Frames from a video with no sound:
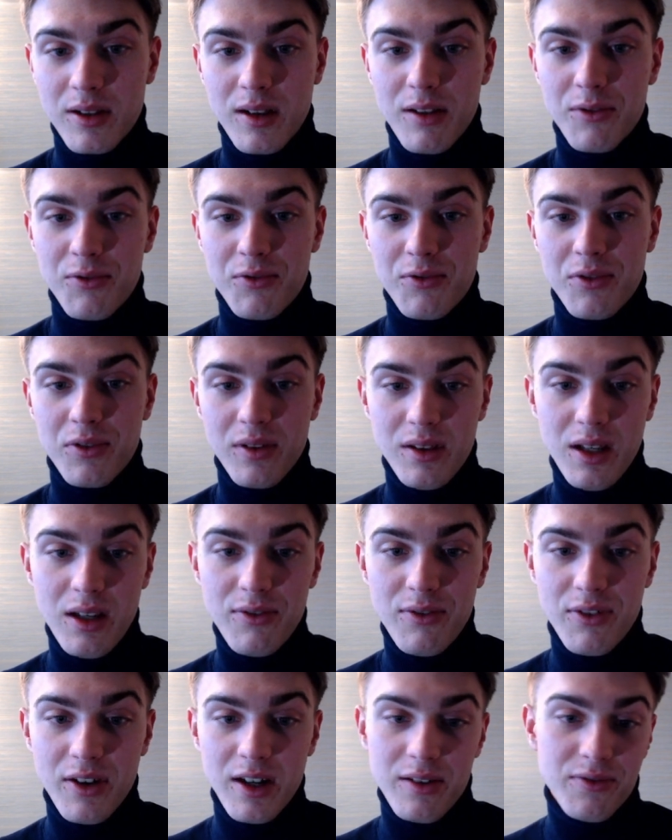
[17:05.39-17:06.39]
If
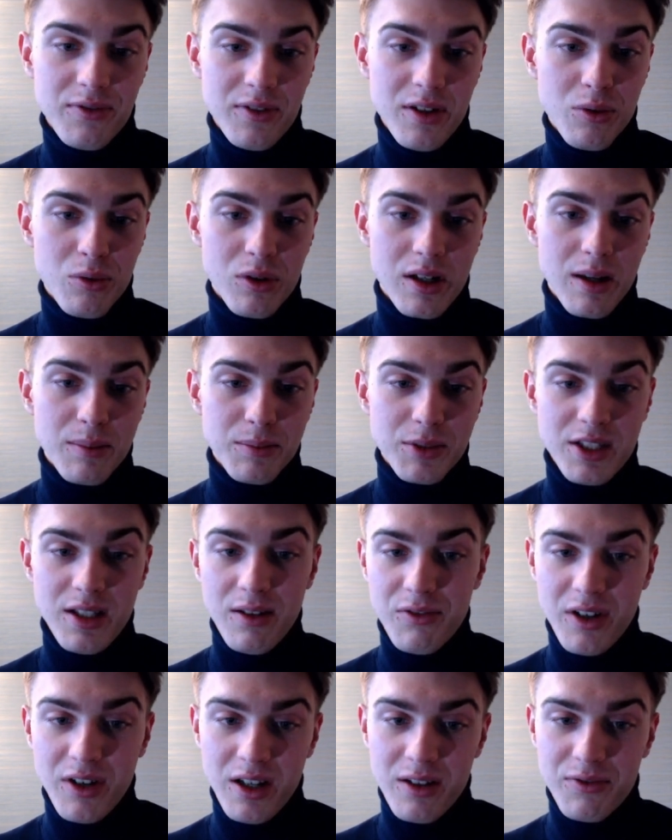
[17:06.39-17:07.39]
d5, there will come
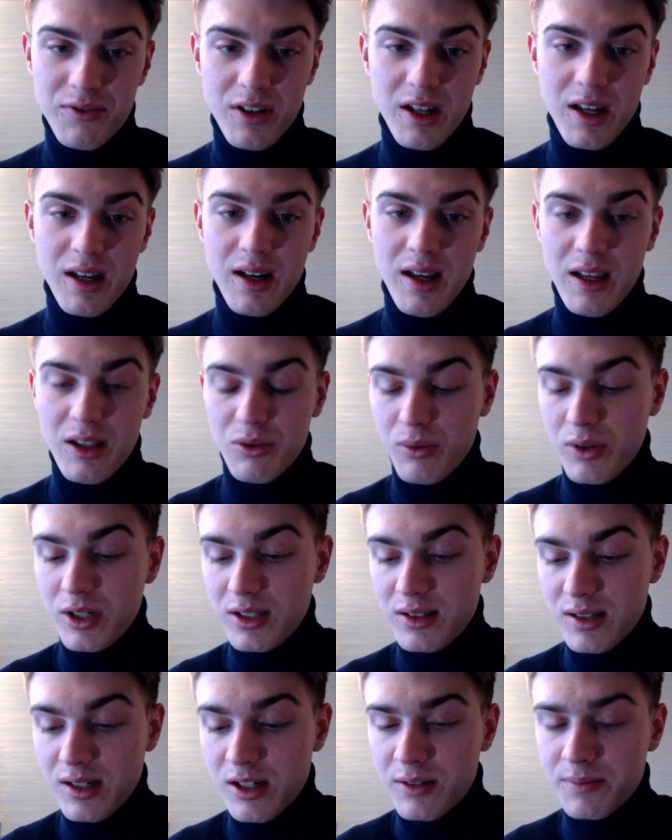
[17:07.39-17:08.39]
c5, again a3 is
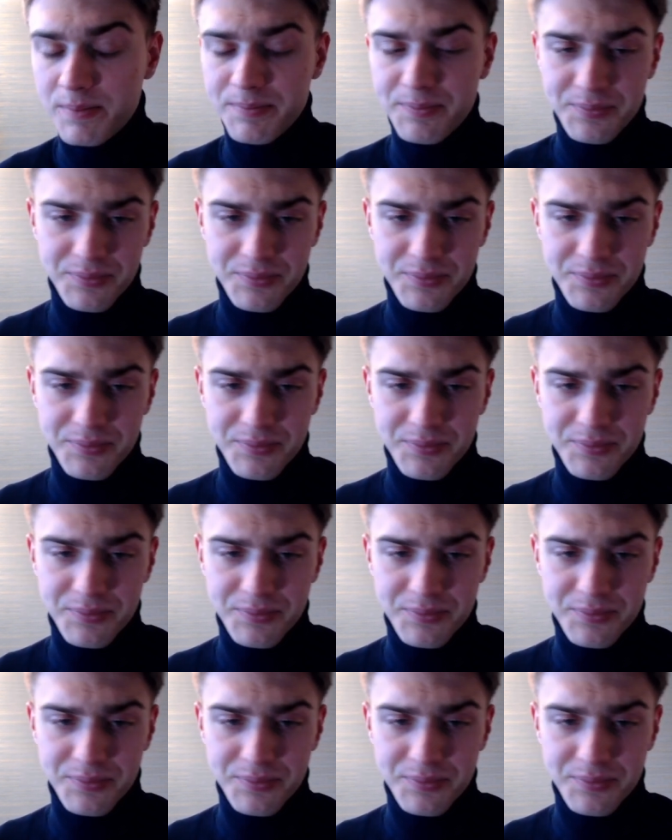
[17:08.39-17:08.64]
there,